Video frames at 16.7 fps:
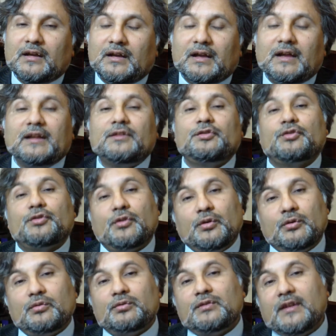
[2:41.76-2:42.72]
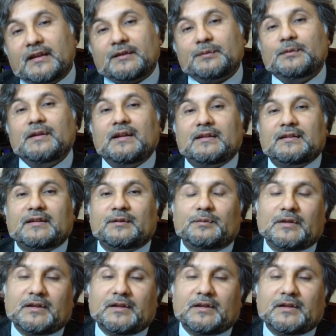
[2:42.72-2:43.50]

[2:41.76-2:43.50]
And so the experience is